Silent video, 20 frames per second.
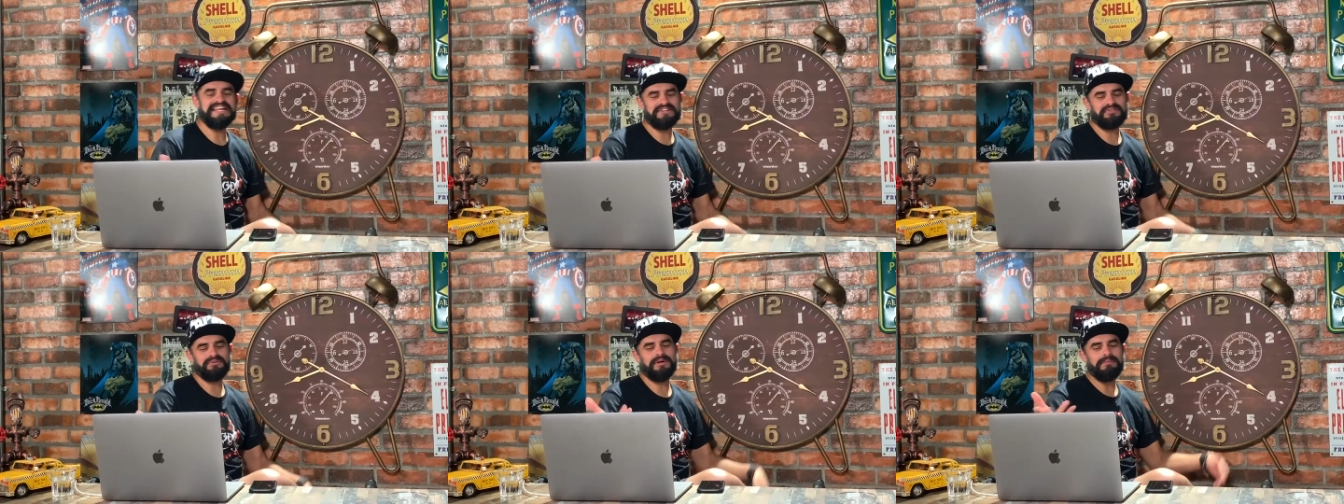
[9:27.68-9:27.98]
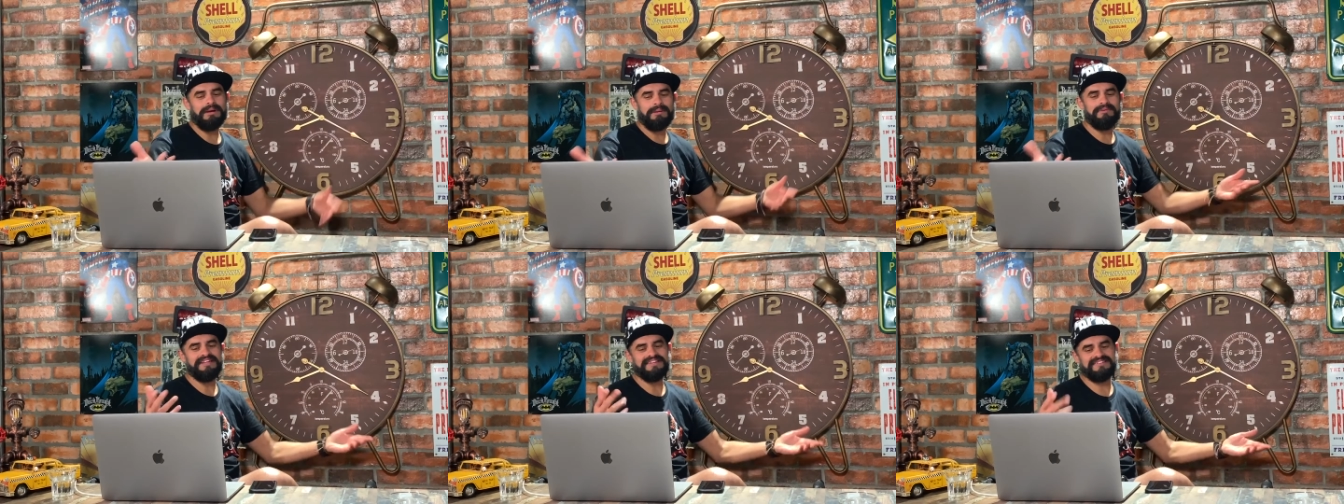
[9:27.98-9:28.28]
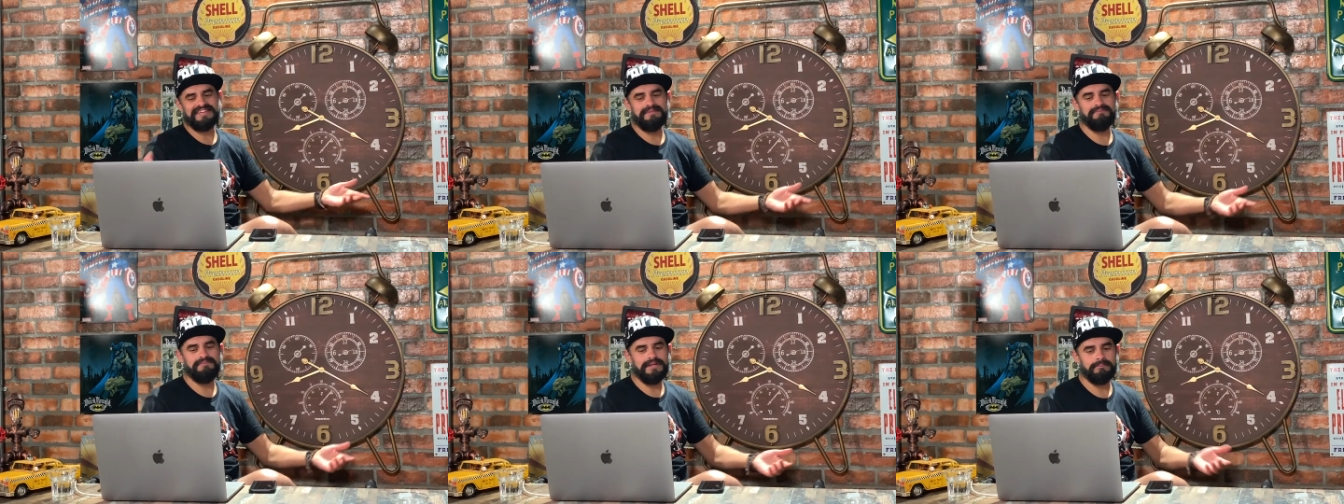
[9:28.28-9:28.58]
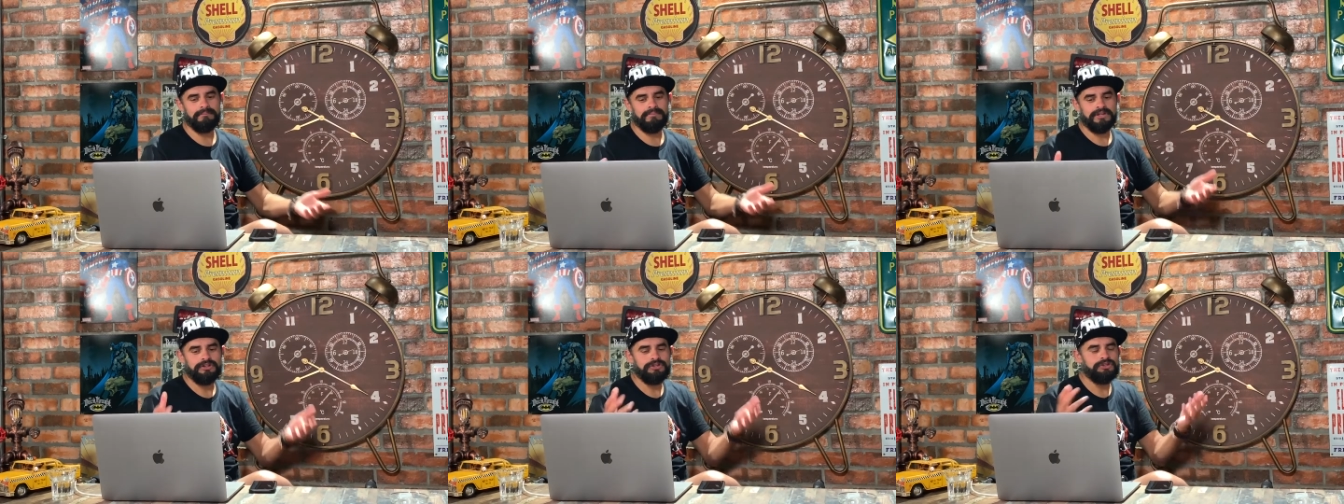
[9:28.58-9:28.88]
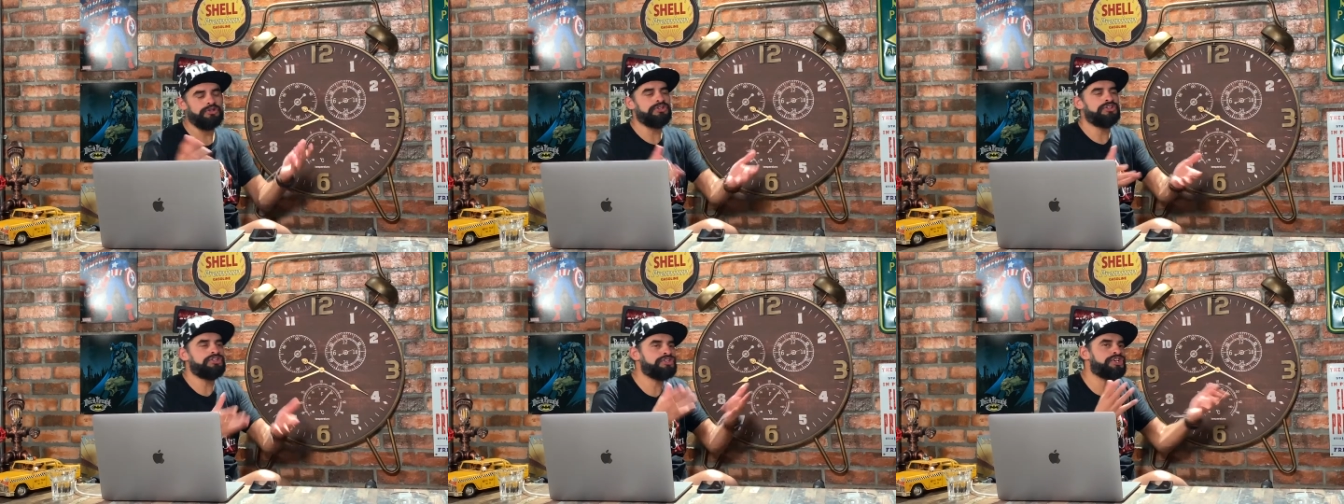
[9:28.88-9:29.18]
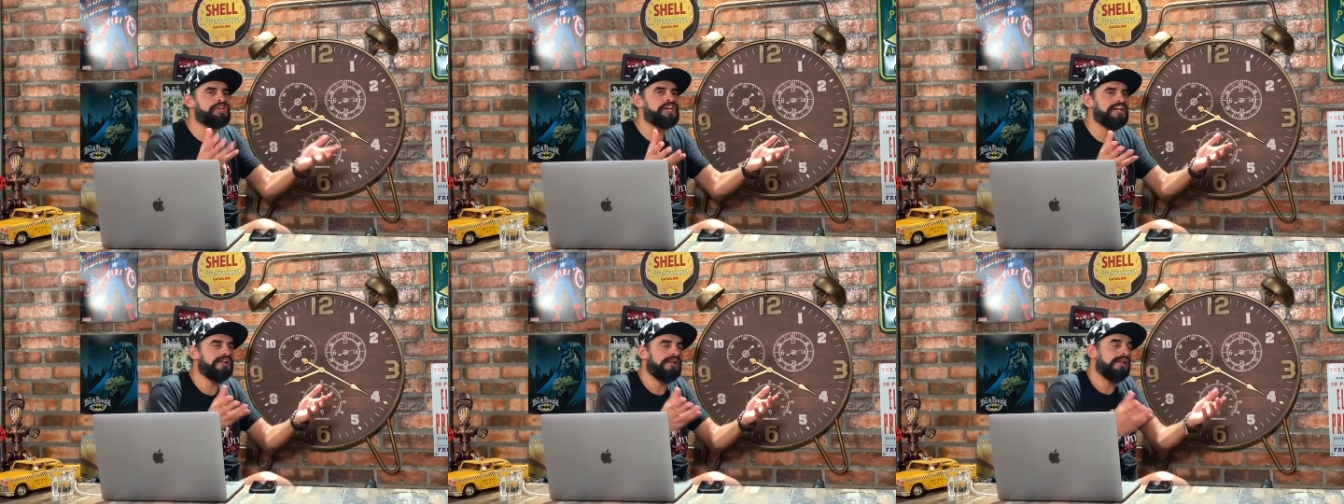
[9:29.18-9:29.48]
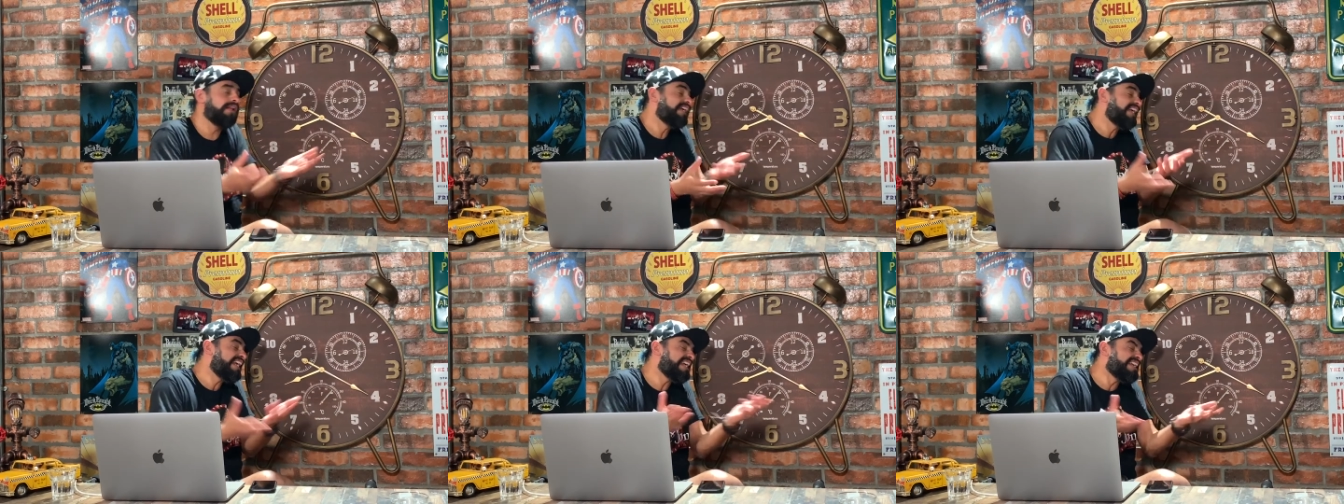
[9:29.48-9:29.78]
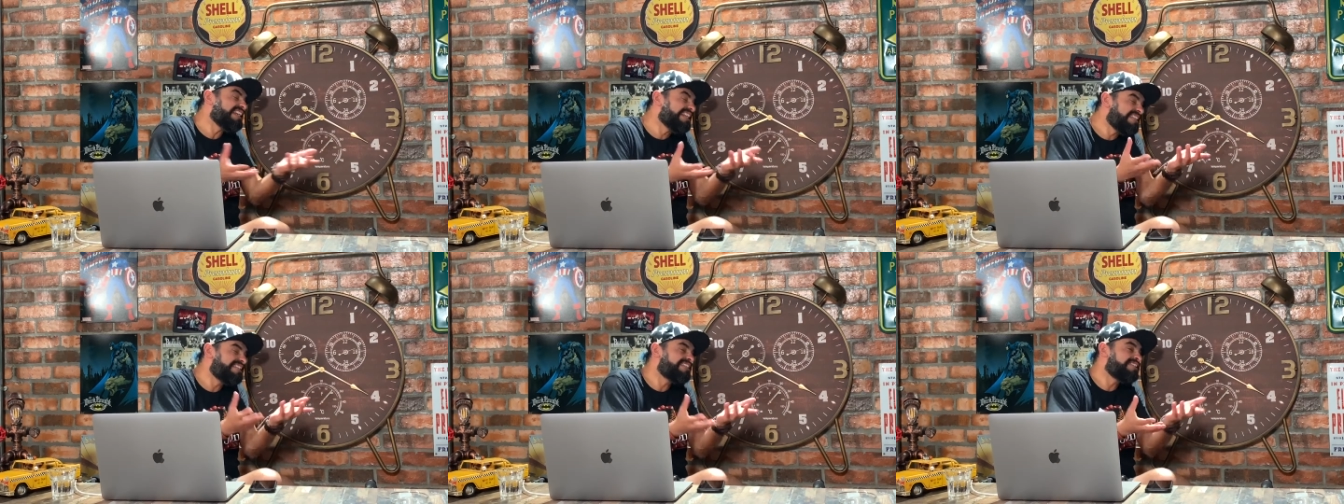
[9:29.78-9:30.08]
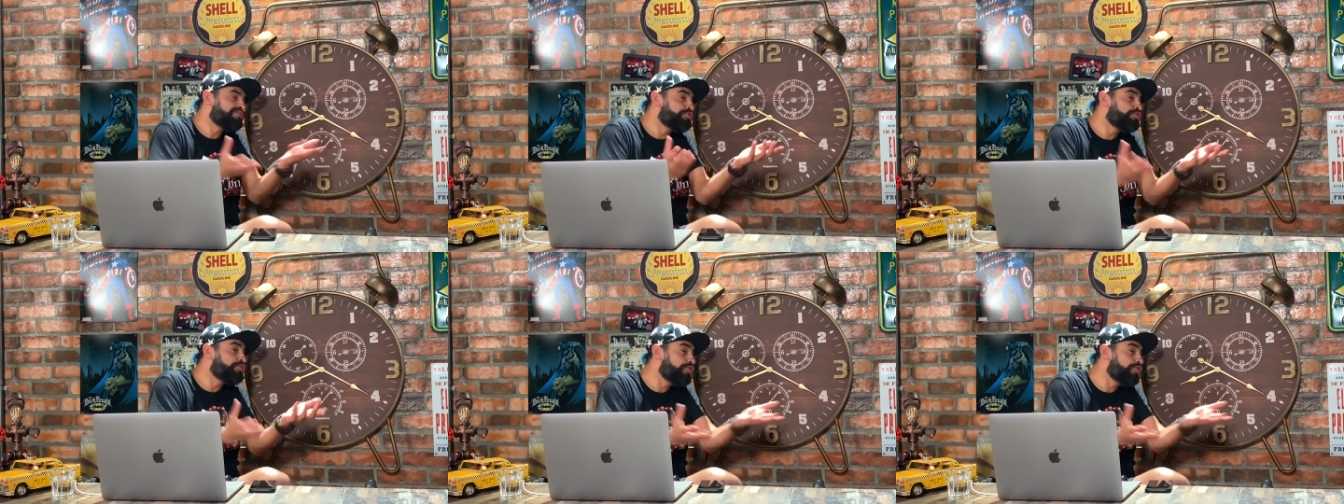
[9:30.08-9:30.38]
next one might yeah. be the same thing. Yeah. To chill is